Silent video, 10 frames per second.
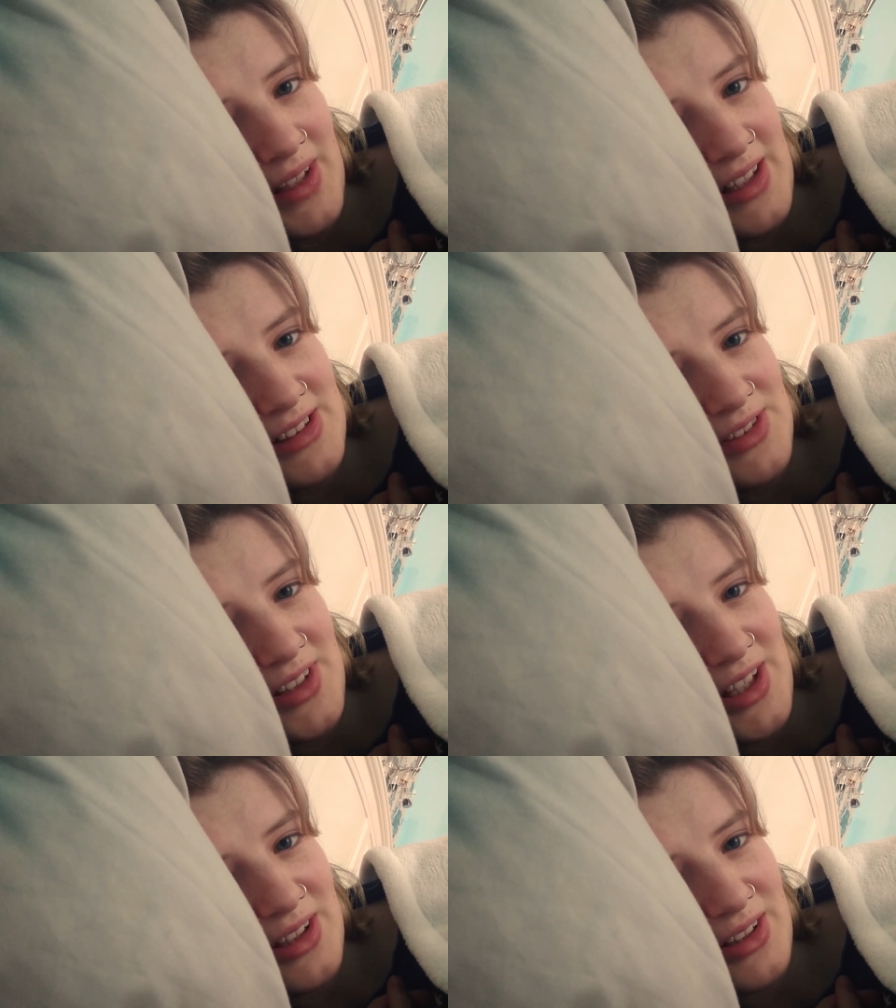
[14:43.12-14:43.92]
I still have
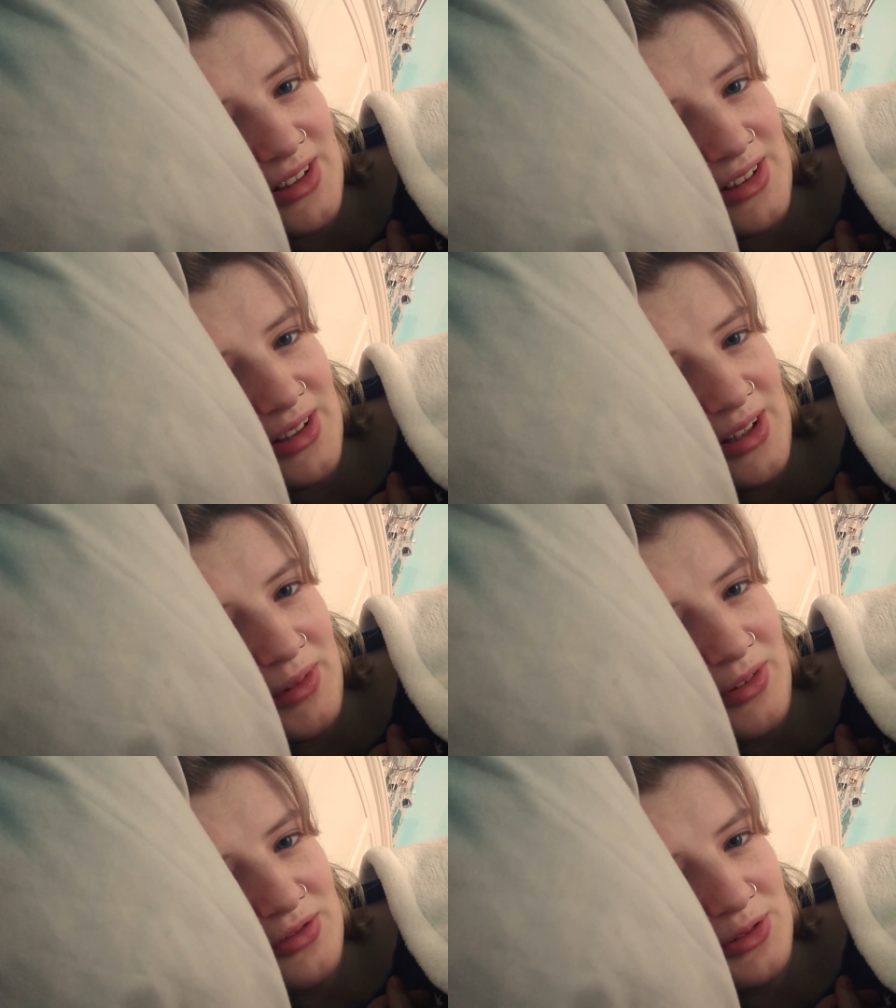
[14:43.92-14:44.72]
to get
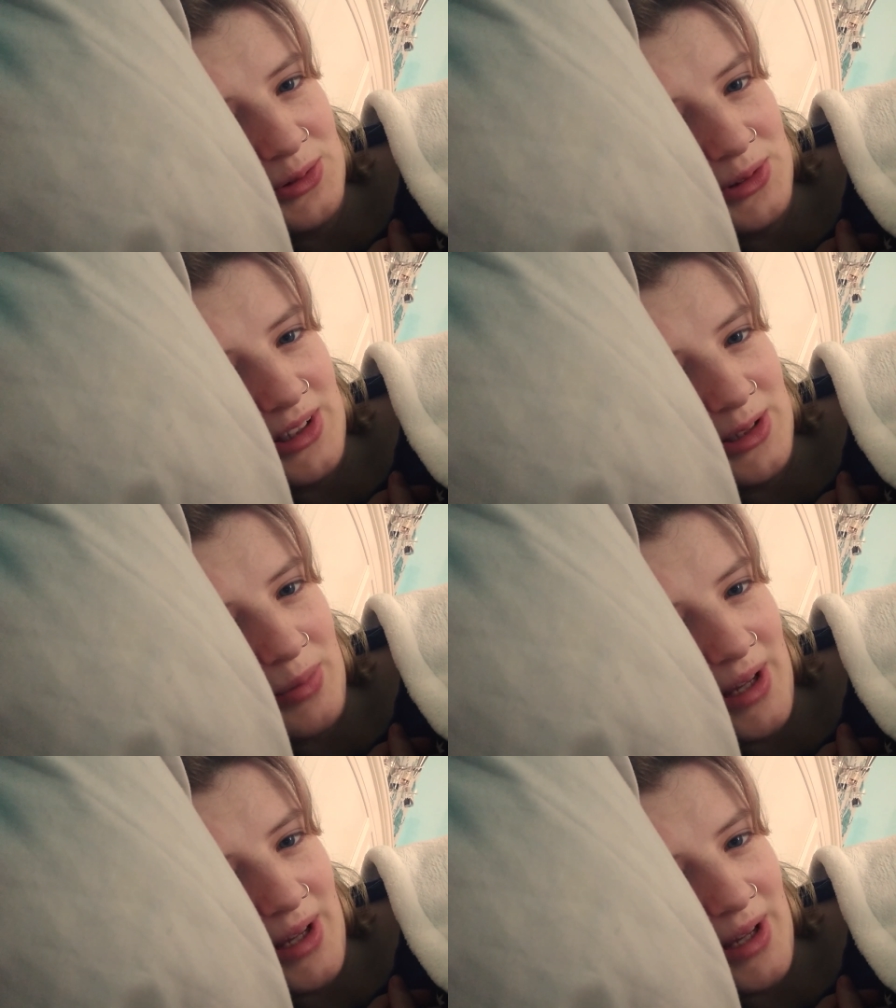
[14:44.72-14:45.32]
my food in the